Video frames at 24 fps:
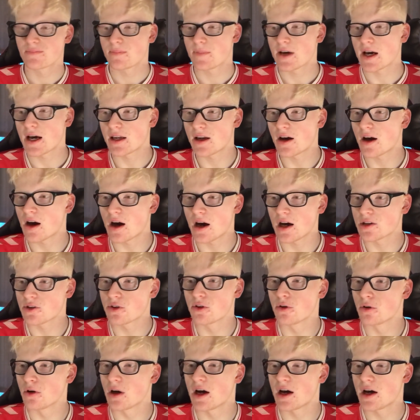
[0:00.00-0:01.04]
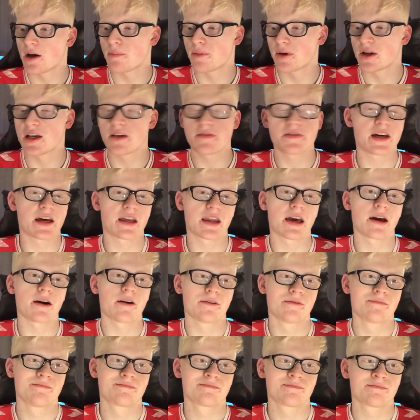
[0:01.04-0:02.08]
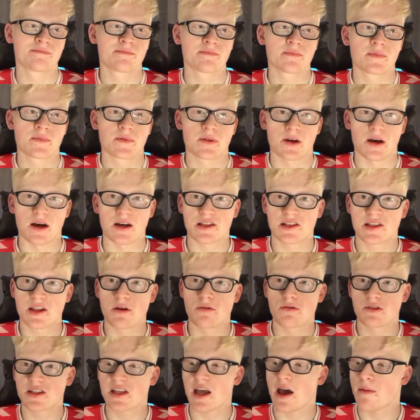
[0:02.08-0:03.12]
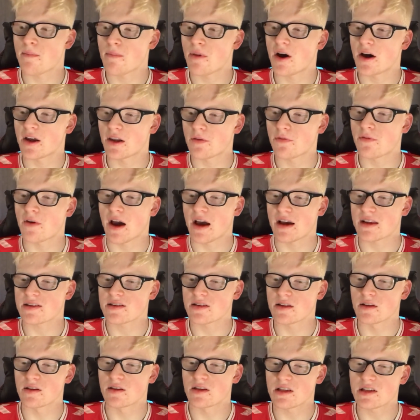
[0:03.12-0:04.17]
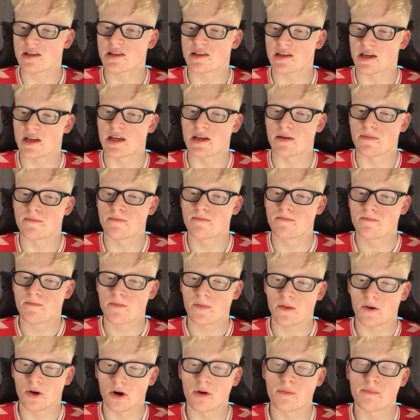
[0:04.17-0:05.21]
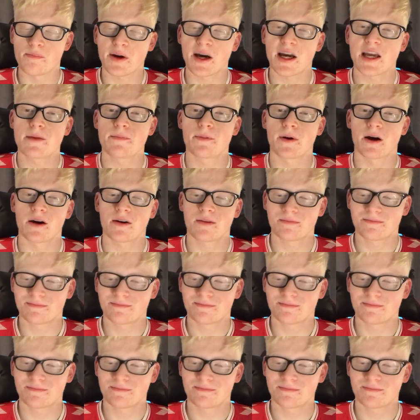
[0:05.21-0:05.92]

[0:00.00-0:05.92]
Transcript: And I believe that now. I still stand by the fact that this team, on paper,